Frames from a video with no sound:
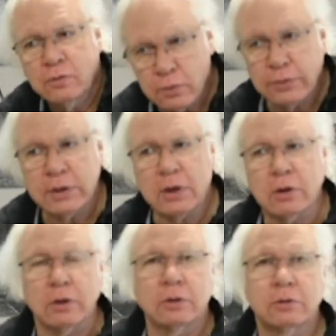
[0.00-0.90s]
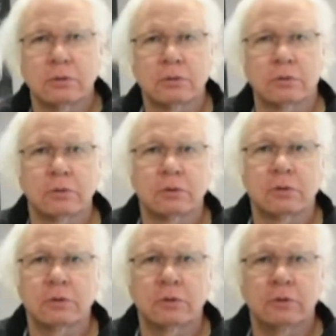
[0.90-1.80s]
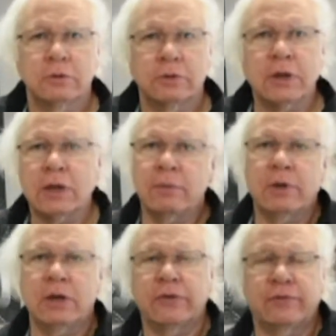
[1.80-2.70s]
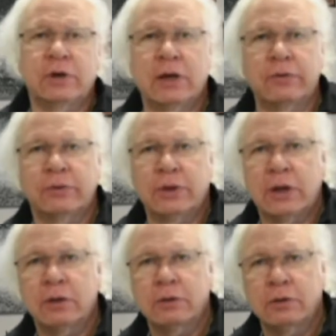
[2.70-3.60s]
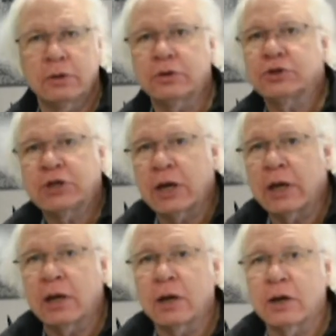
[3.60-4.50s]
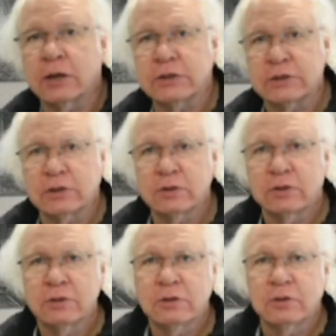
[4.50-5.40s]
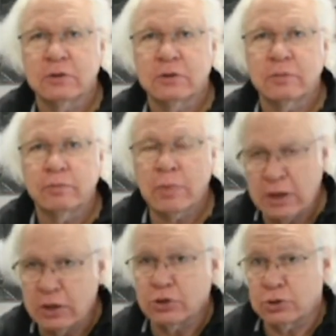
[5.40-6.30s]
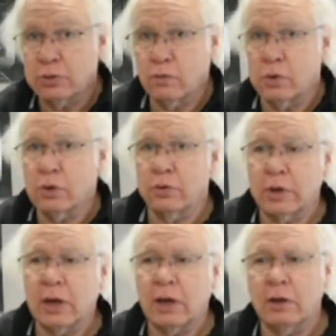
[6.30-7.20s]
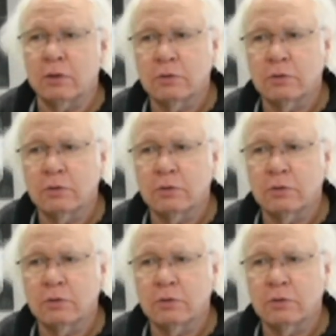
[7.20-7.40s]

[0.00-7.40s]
Well, they are. They come in every now and then. They're checking on us, making sure we're okay.